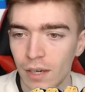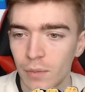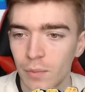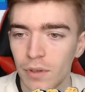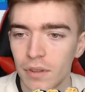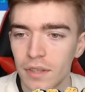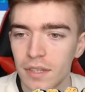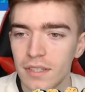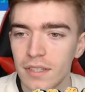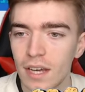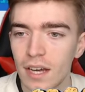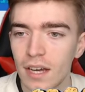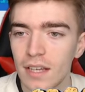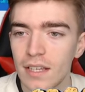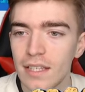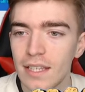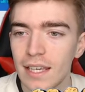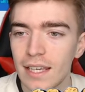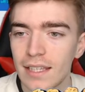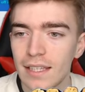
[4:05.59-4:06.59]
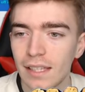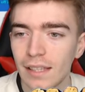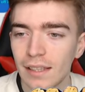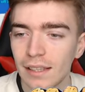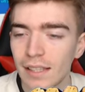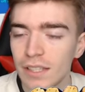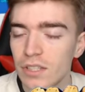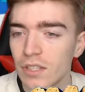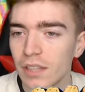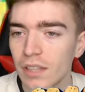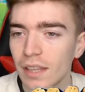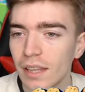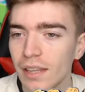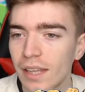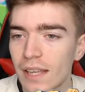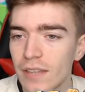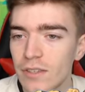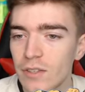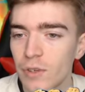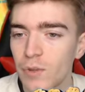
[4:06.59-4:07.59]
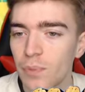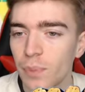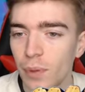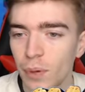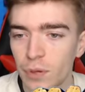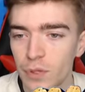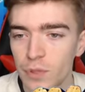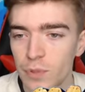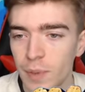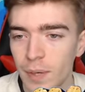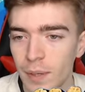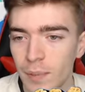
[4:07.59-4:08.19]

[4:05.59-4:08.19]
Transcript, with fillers: And what this does is it literally lets you push